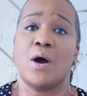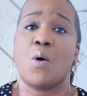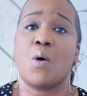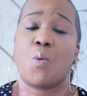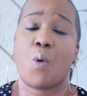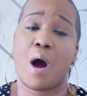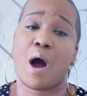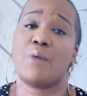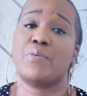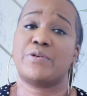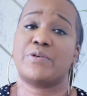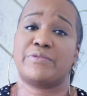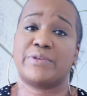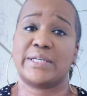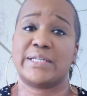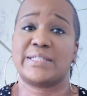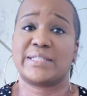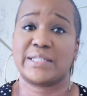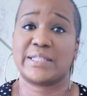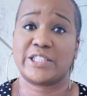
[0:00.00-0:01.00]
What I would
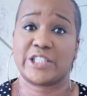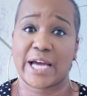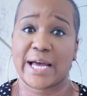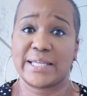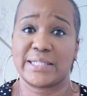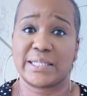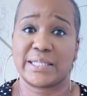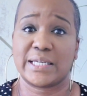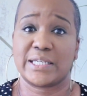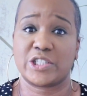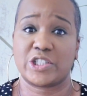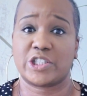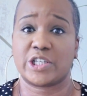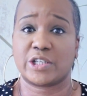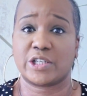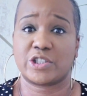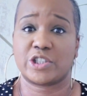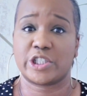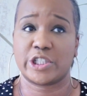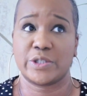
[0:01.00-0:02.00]
really suggest is
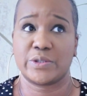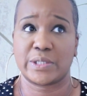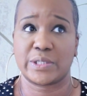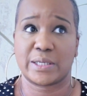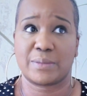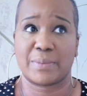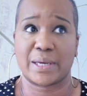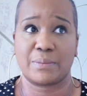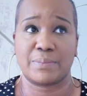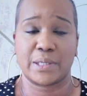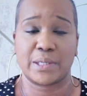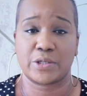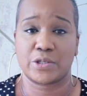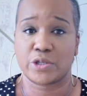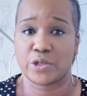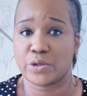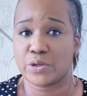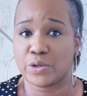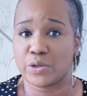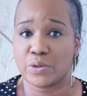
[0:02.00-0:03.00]
just choosing maybe
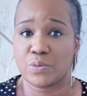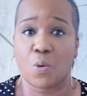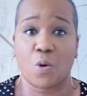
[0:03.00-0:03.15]
2